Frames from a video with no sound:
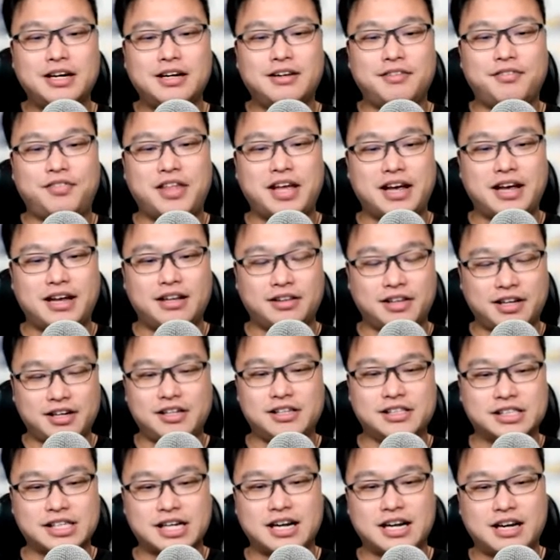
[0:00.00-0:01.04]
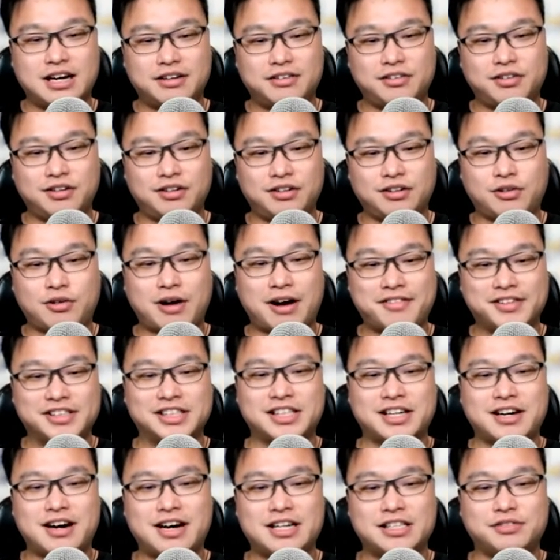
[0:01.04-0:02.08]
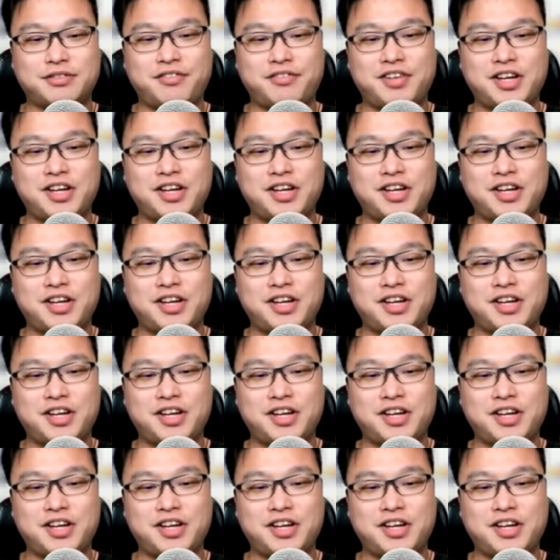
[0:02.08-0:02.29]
these graphics cards with